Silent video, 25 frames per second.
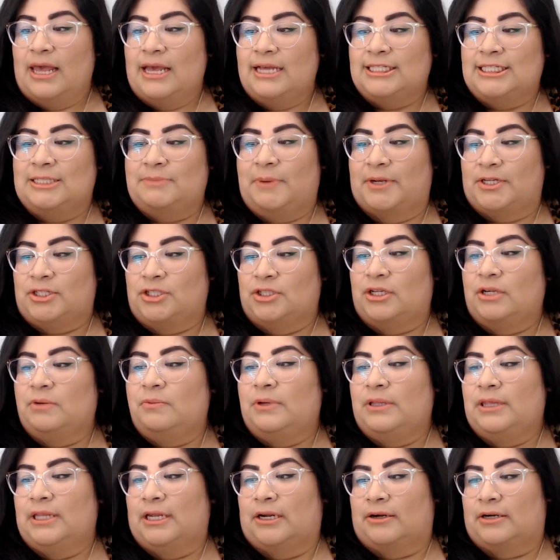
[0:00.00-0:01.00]
especially
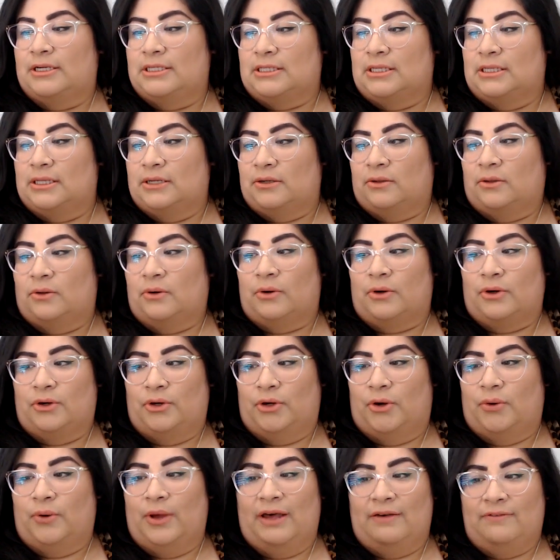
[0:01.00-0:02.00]
when there is little or
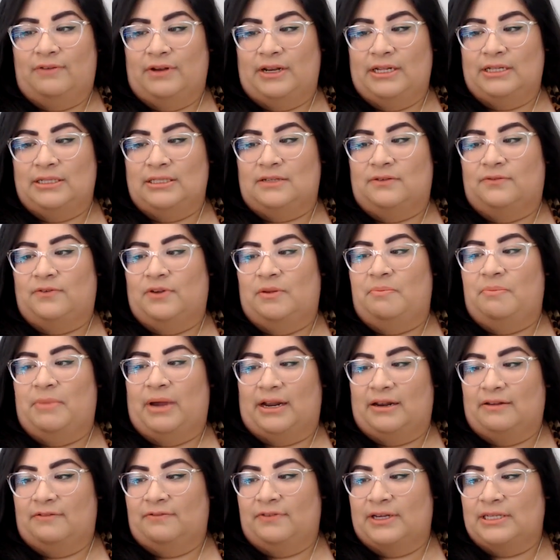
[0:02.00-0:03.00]
no evidence of it
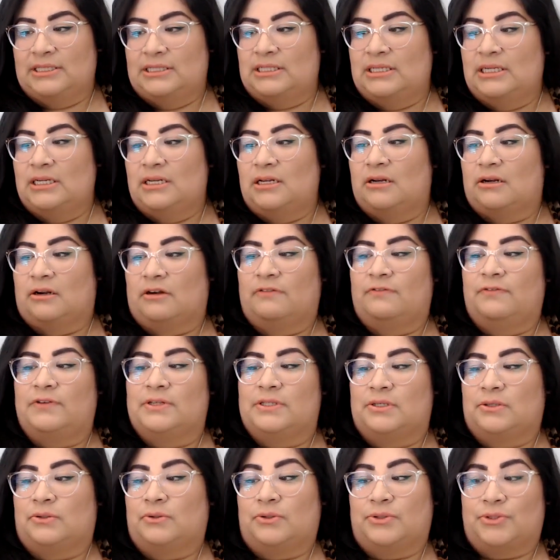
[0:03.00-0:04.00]
manifested in our
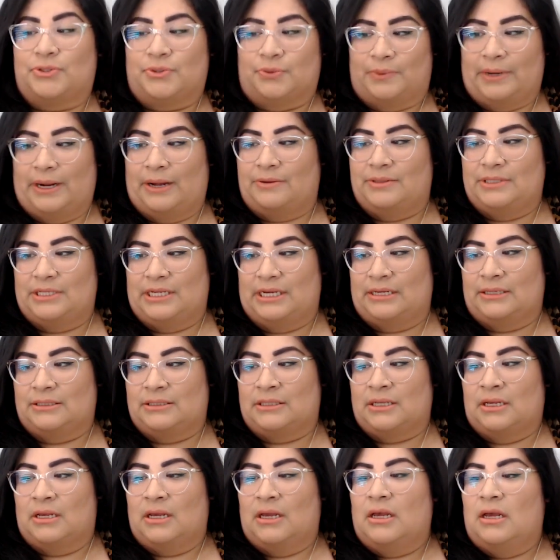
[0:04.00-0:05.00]
physical
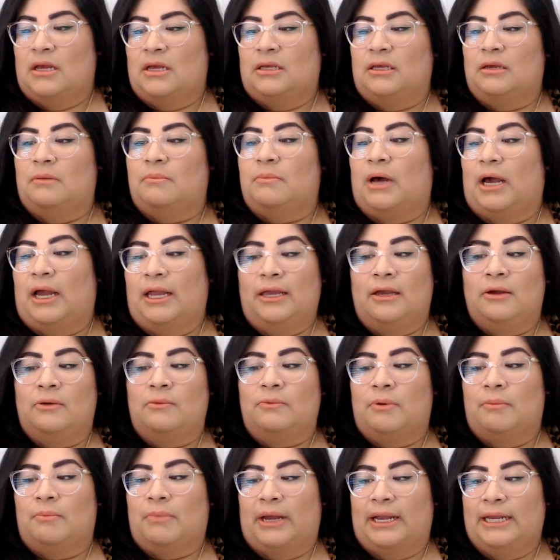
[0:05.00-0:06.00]
surroundings. Yemaya
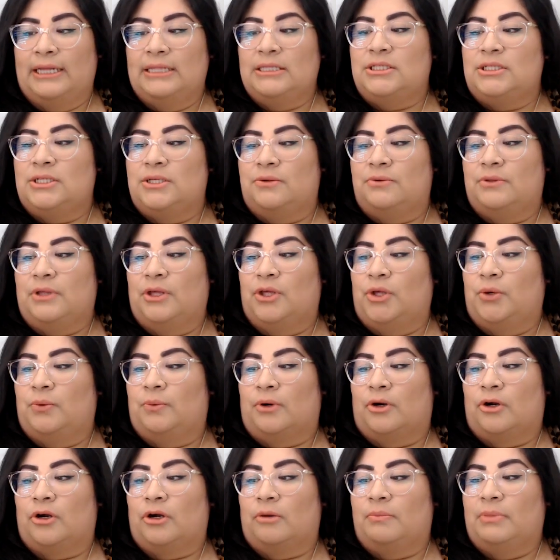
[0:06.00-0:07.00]
reminds you that you
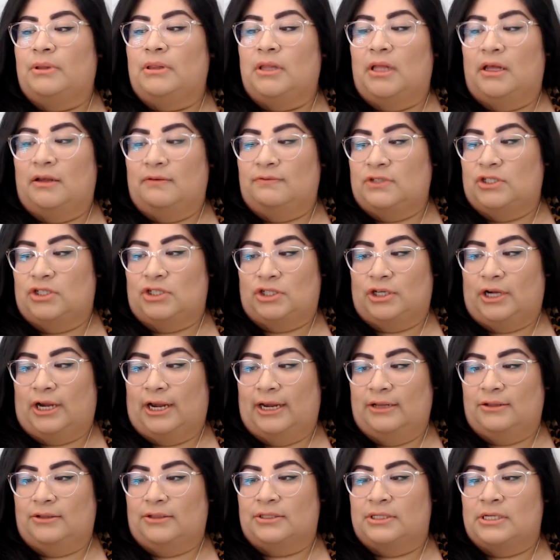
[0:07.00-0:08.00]
were her beloved
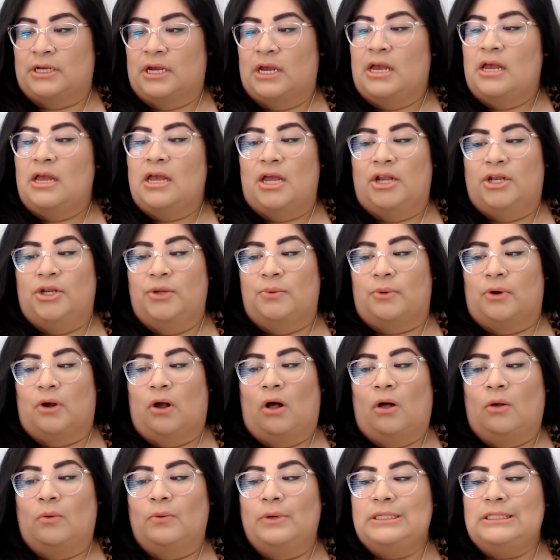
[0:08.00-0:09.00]
child and you were
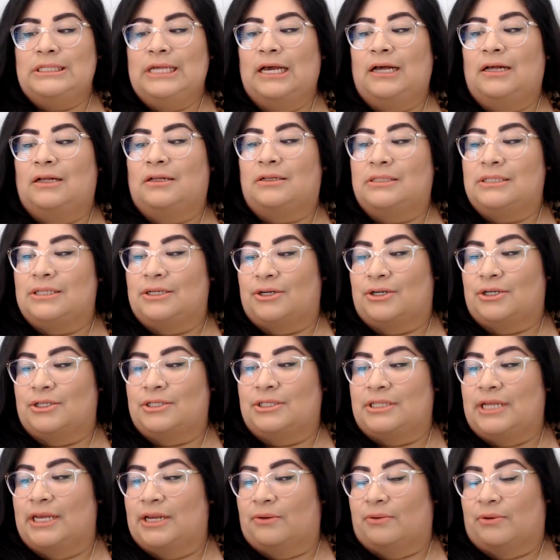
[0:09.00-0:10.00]
always held in her
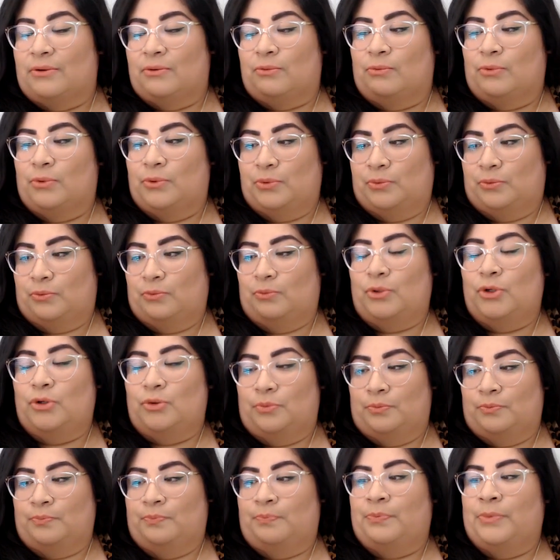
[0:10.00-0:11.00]
sacred
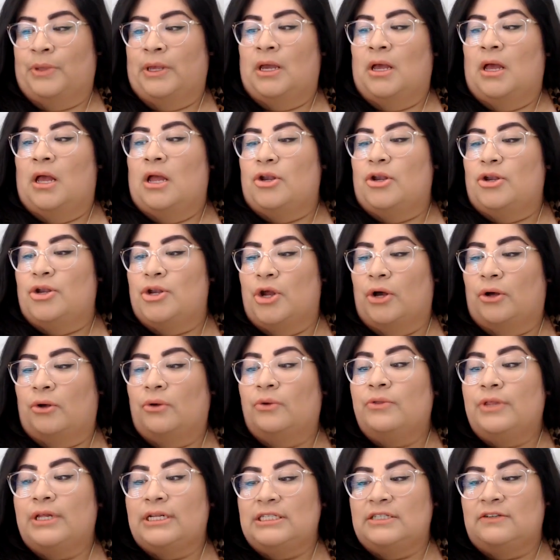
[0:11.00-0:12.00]
womb.
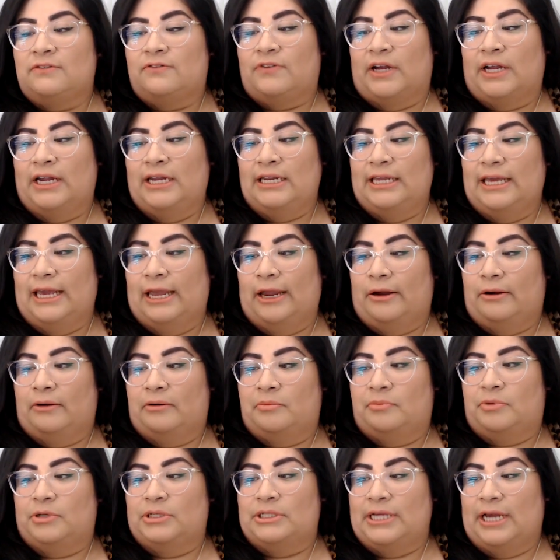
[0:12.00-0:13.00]
Know that divine care
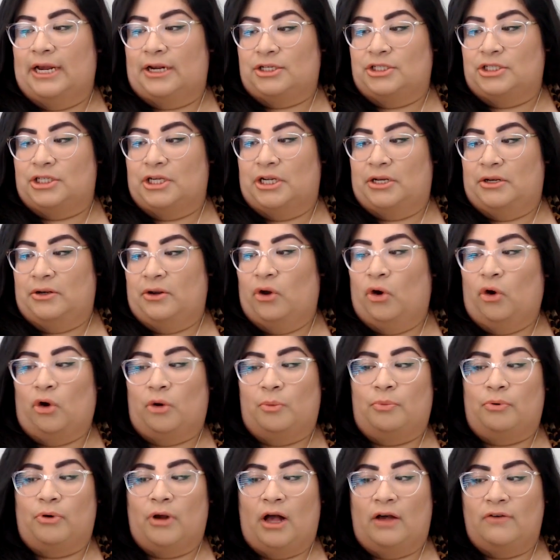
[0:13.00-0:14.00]
and protection
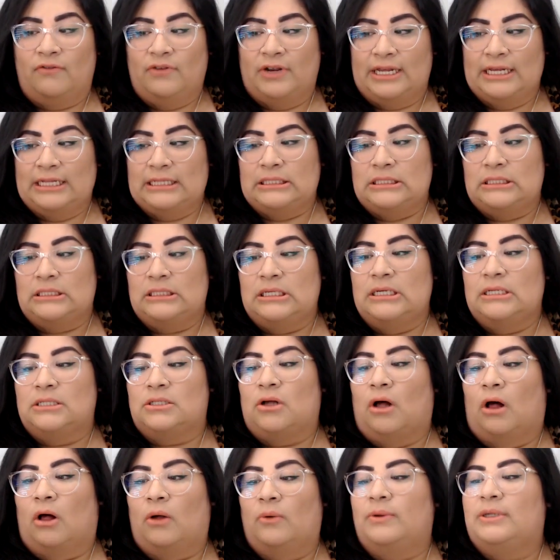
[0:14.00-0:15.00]
or providence is
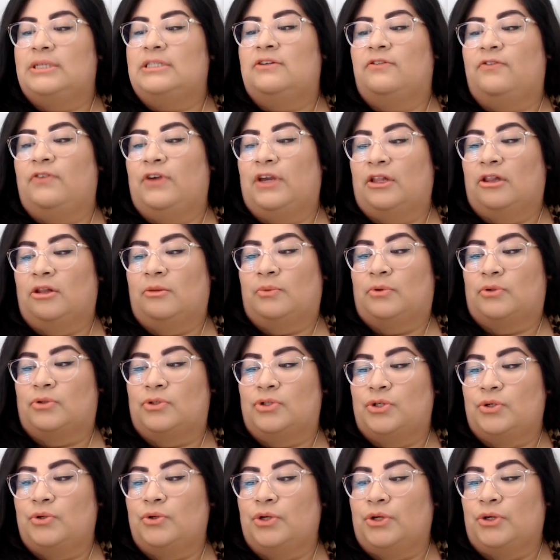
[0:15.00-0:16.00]
always available
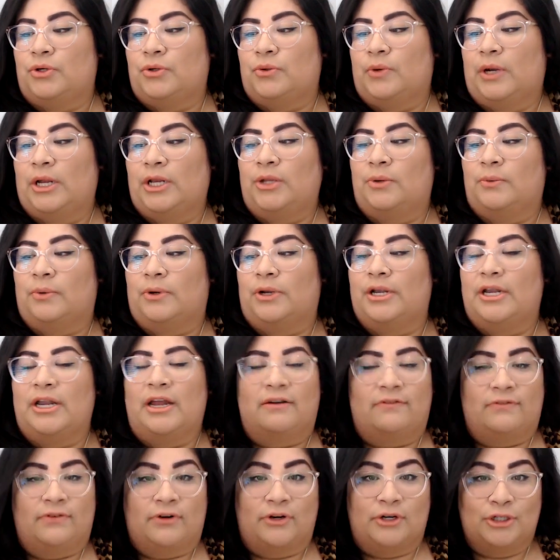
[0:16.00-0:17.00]
to you and you are
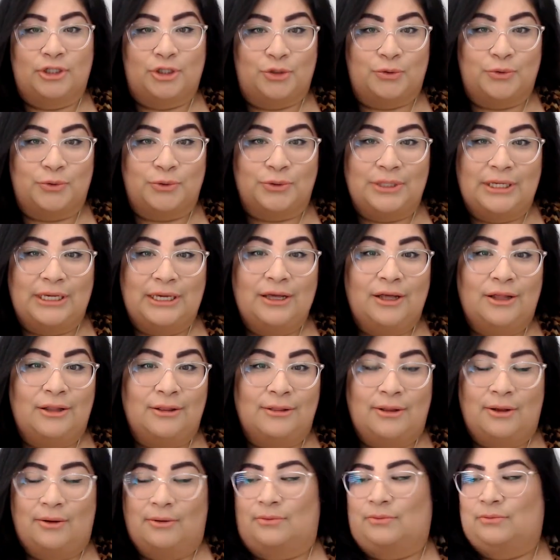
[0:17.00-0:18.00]
never truly
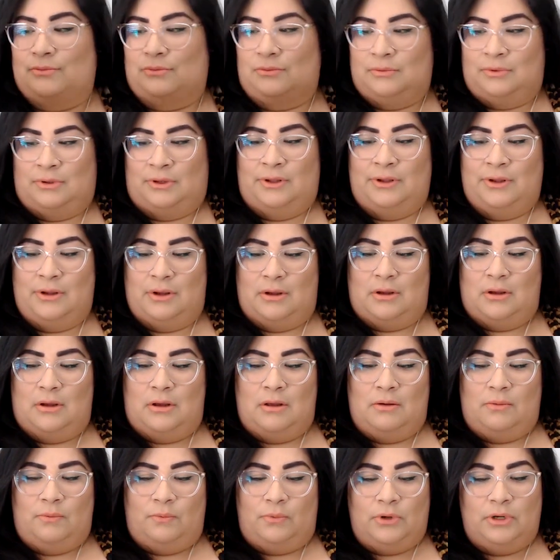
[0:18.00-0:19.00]
alone.
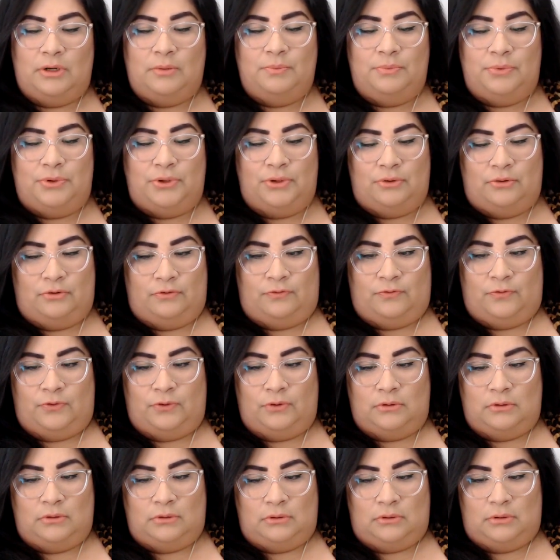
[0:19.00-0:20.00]
What a
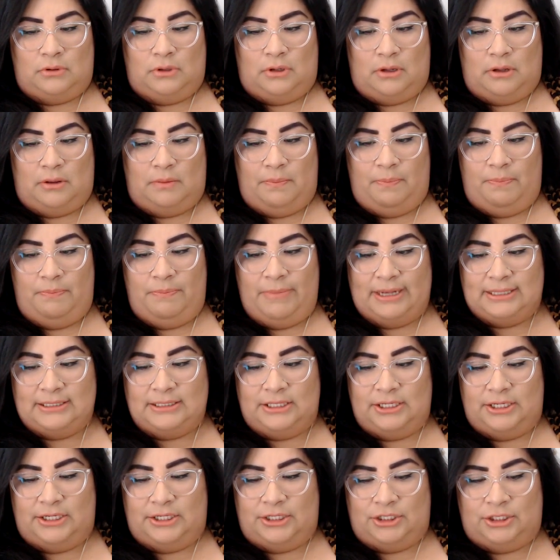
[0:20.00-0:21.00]
beautiful
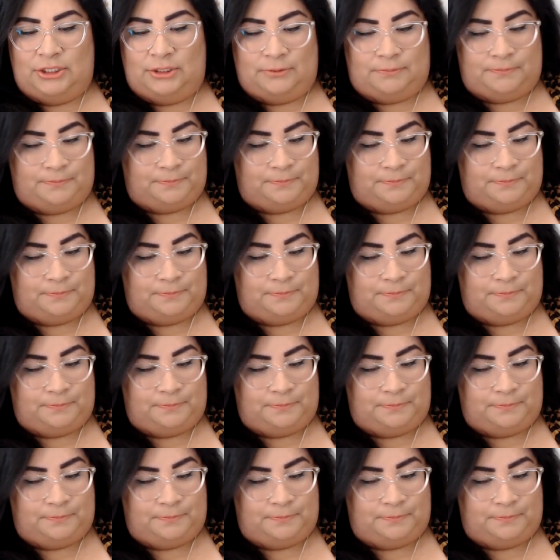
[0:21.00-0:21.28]
message.